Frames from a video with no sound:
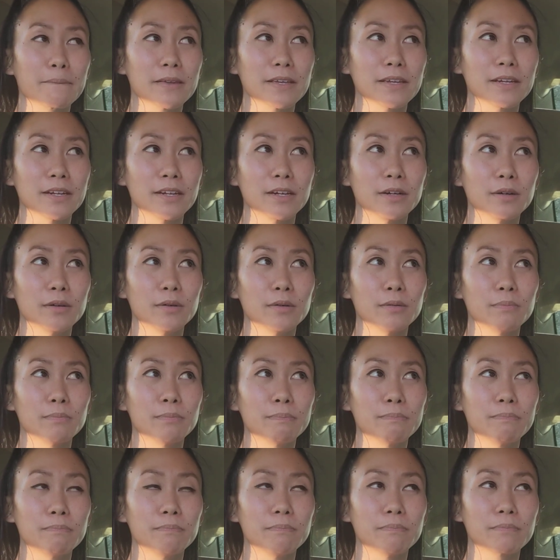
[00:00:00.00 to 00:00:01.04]
you know,
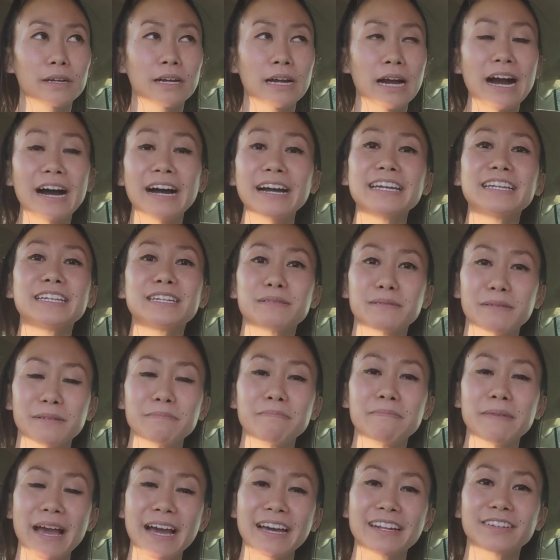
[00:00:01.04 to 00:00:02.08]
kind
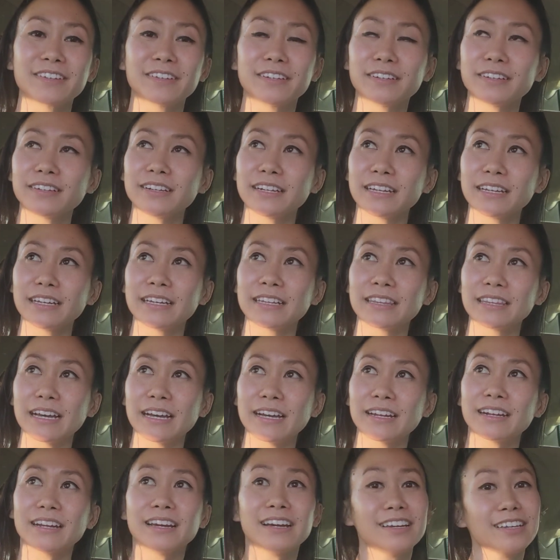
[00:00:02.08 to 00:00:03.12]
manner, in
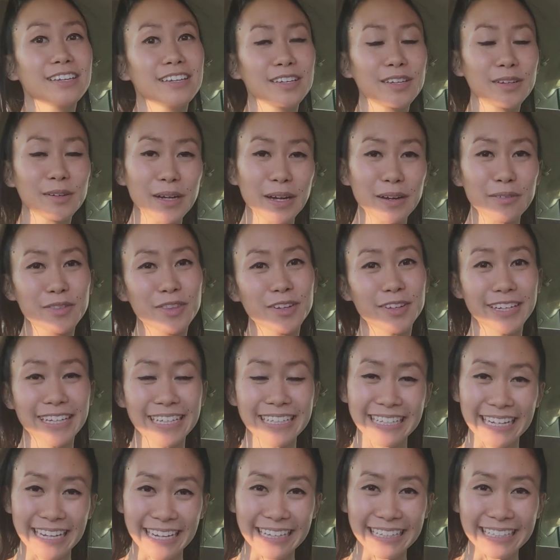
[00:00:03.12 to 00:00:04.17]
that you have
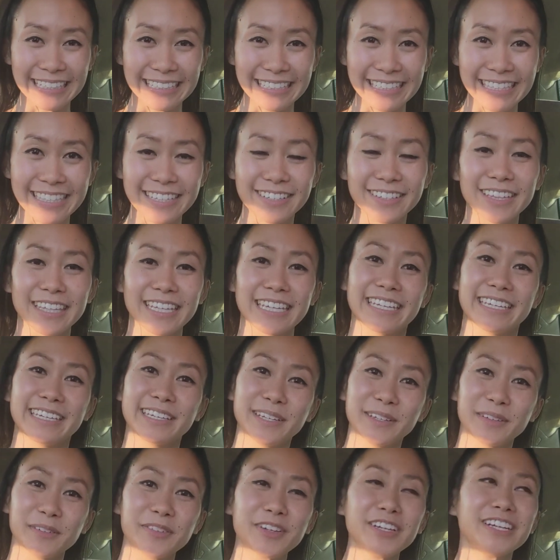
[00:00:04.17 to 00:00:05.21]
30 days to
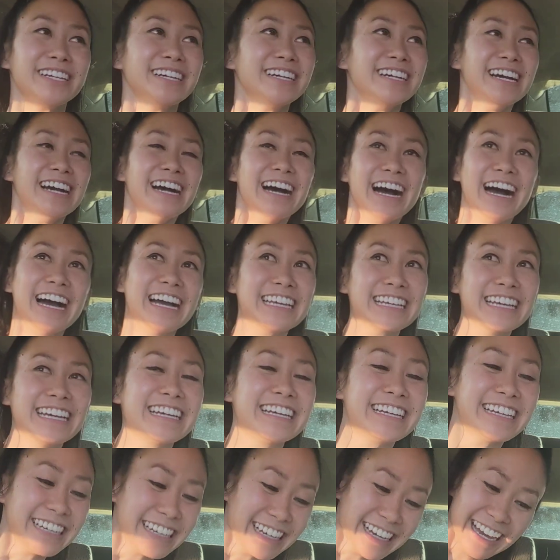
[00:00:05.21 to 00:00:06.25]
leave. And
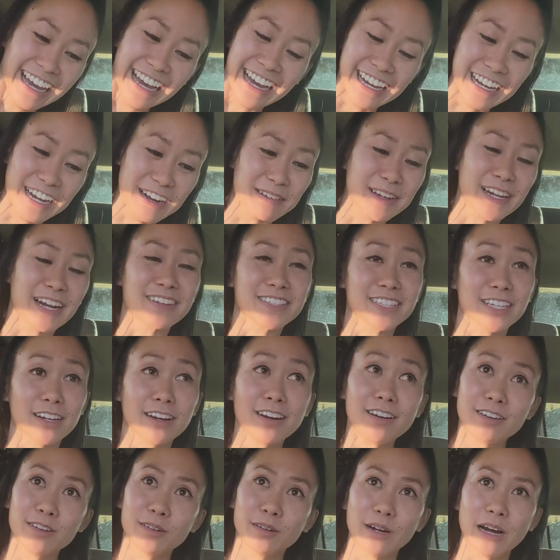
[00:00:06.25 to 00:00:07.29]
I was like,
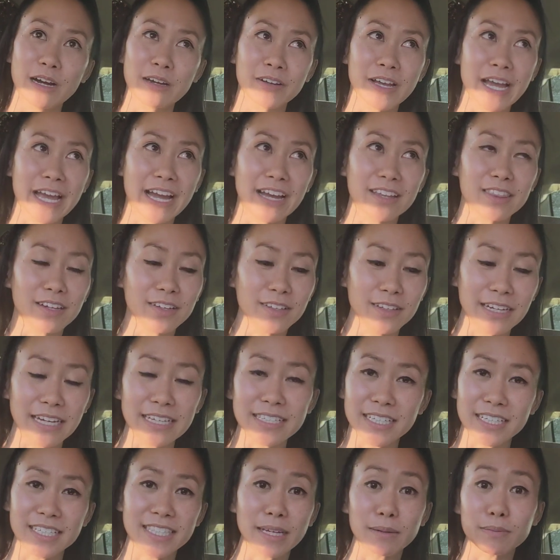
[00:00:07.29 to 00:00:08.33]
oh, okay. I thought you
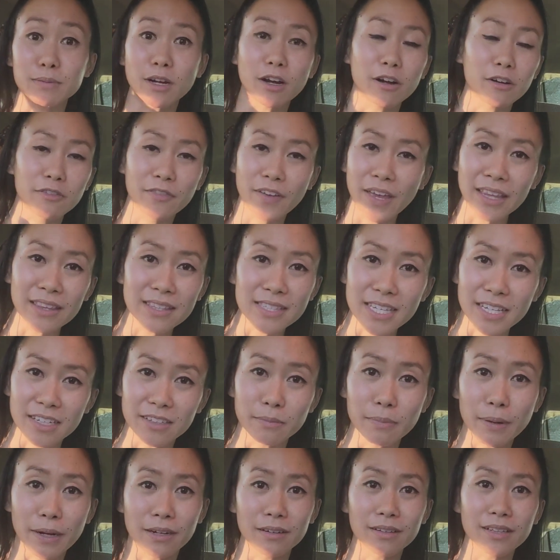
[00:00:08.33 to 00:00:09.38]
guys accept all faiths here.
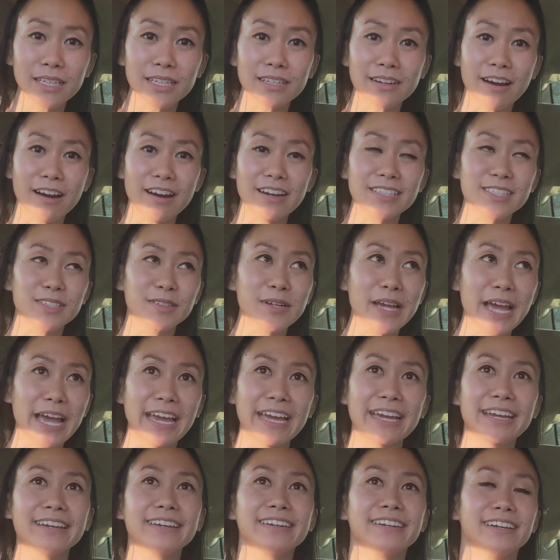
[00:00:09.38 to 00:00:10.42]
Apparently not.
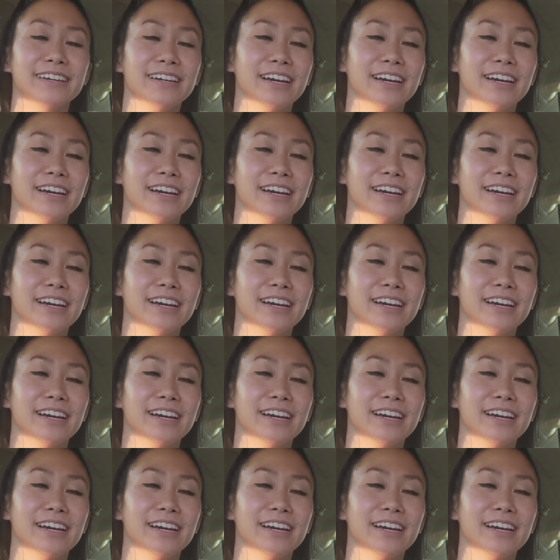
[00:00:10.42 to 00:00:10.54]
Okay.